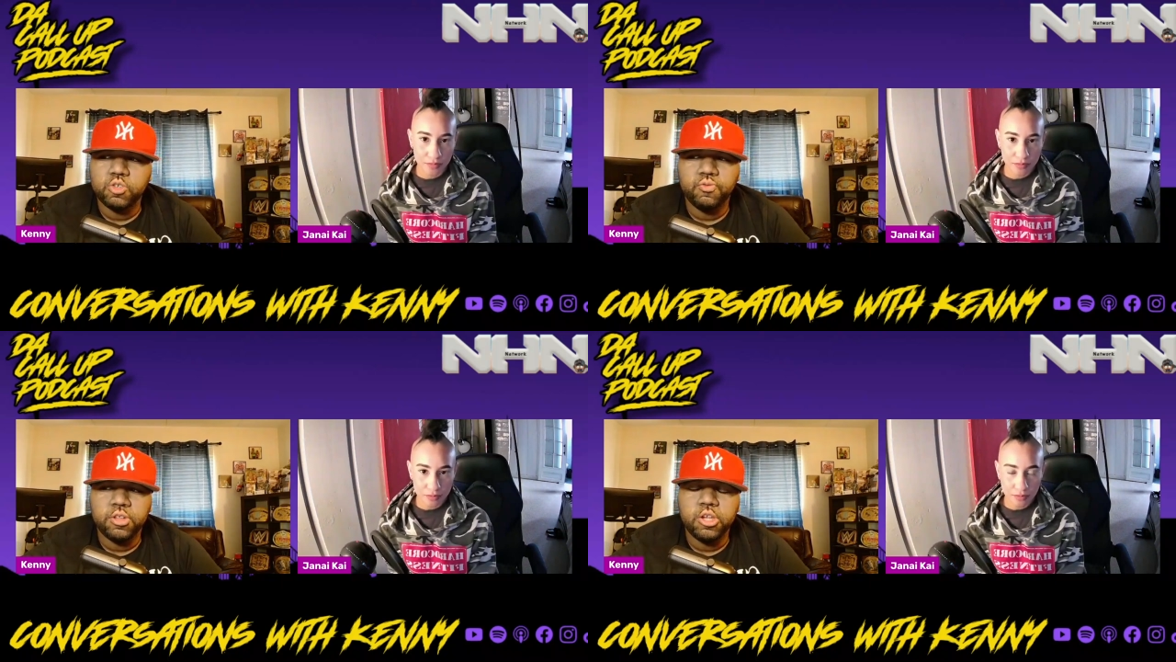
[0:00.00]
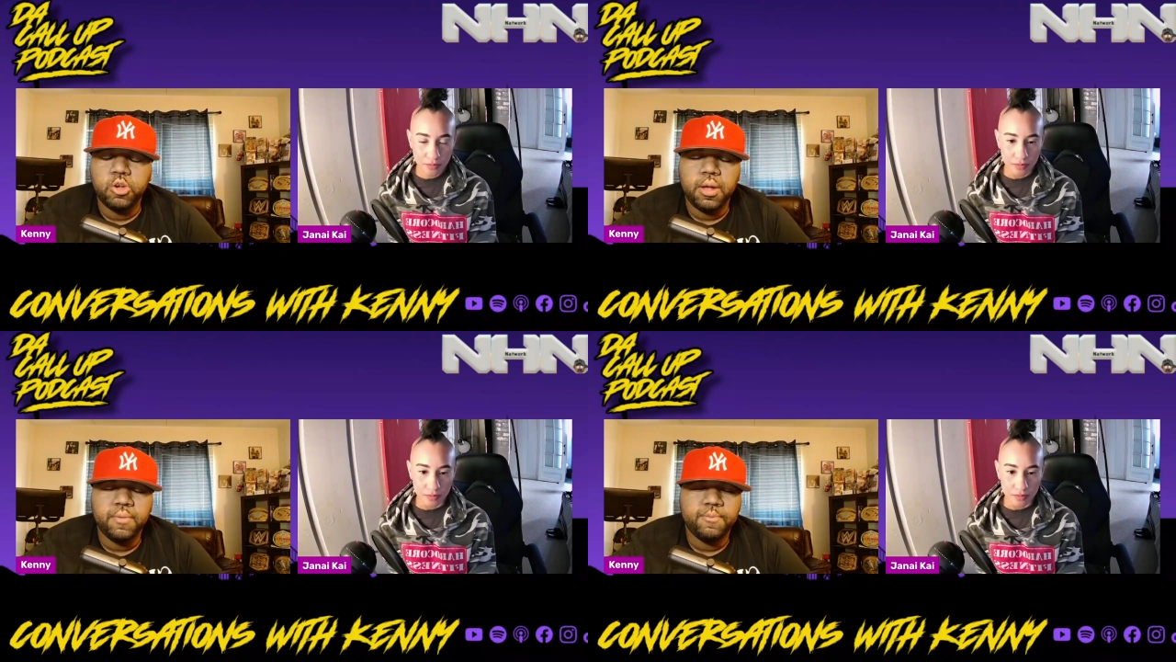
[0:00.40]
Speaker 1: just
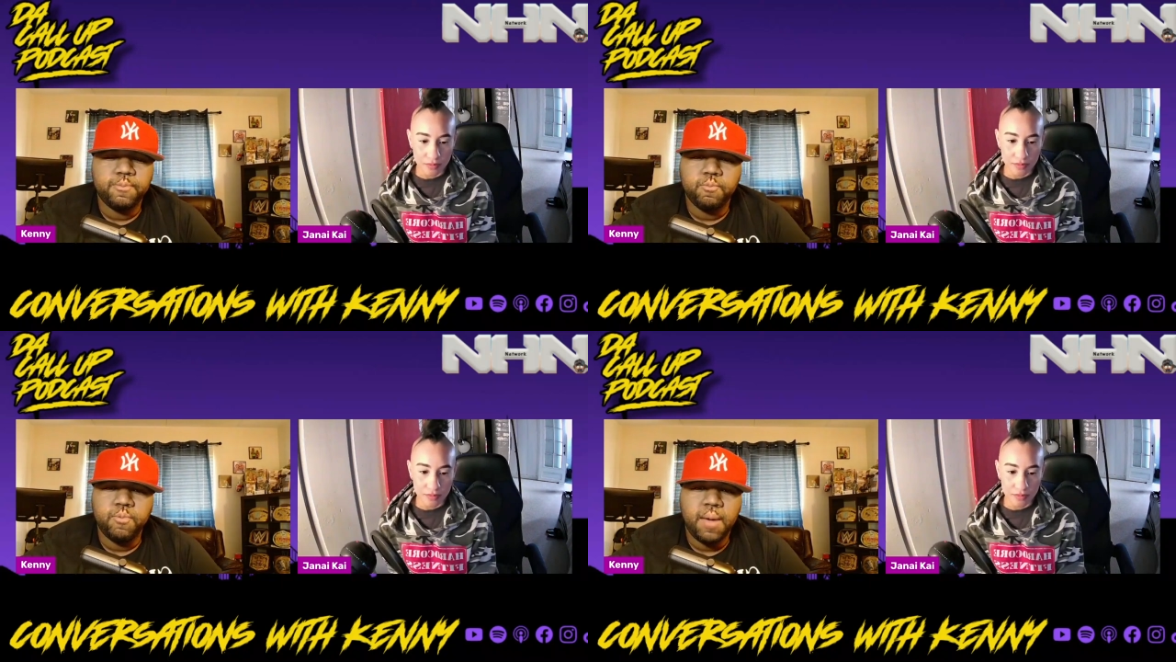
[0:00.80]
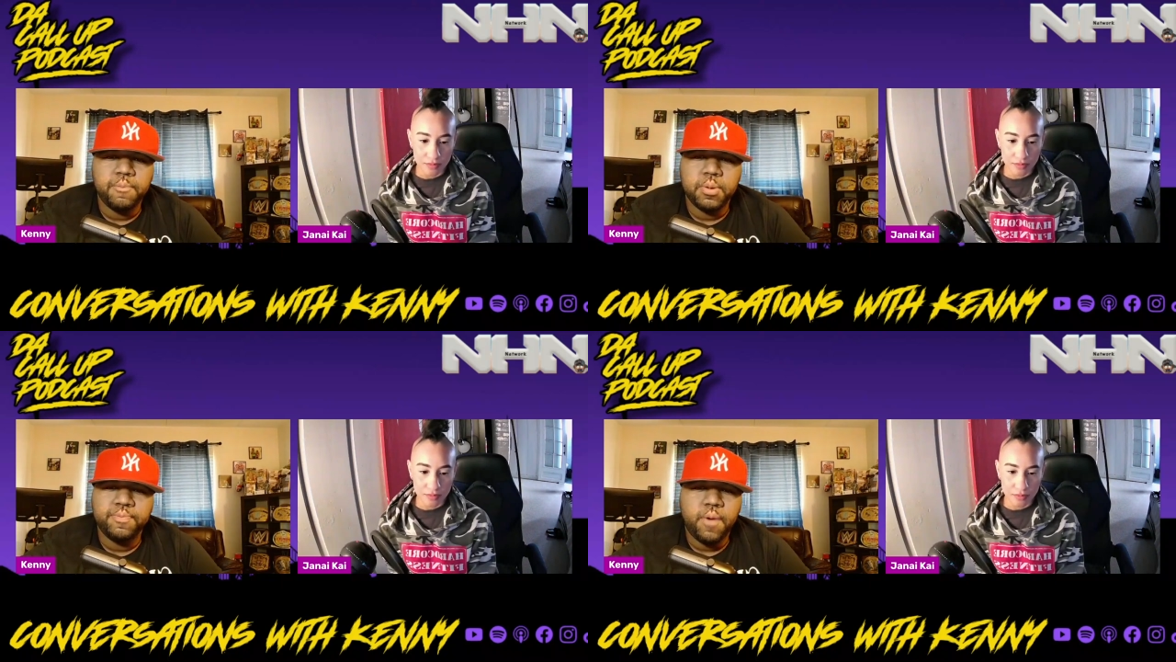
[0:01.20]
really quick
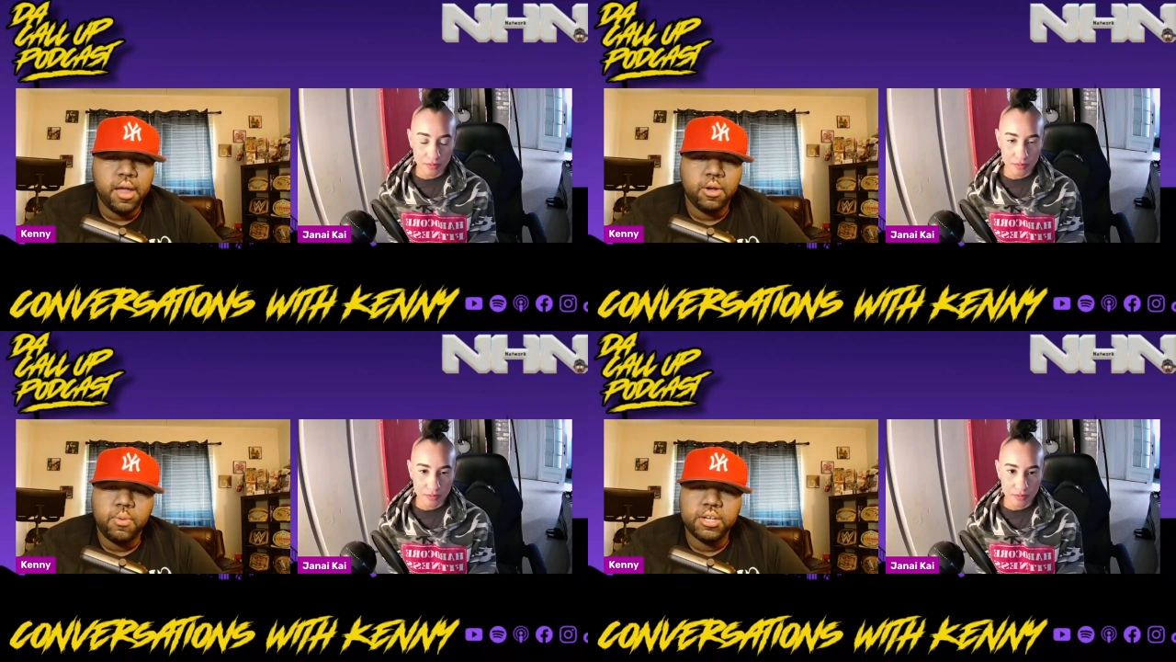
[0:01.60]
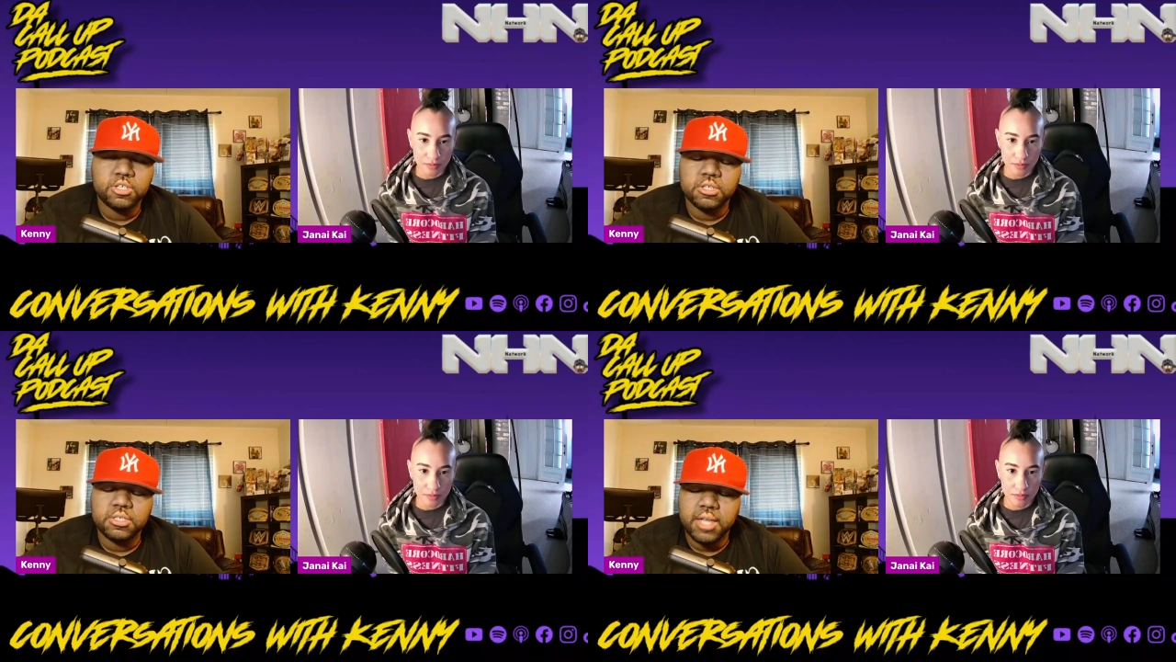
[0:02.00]
rapid fire
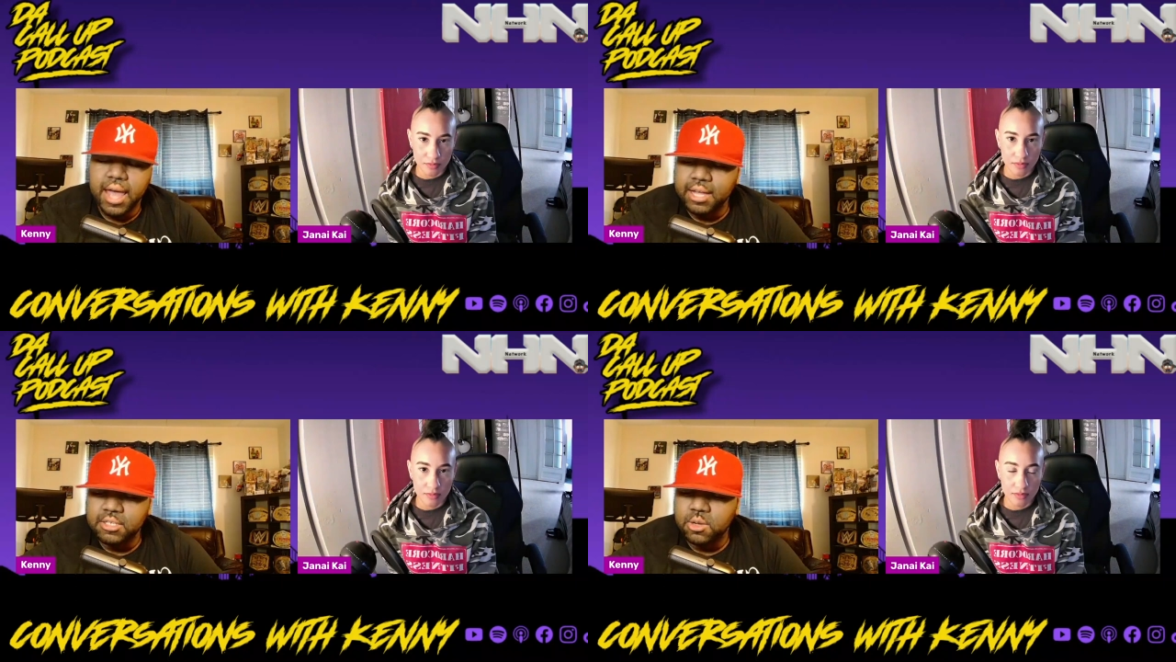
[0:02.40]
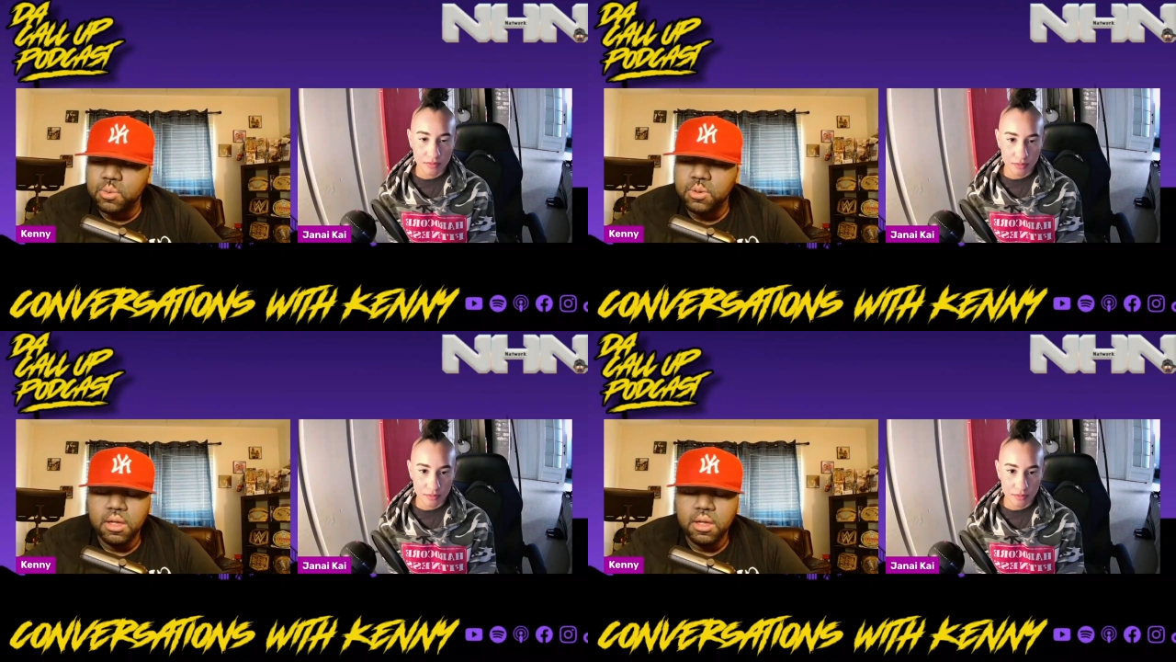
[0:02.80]
questions to ask you.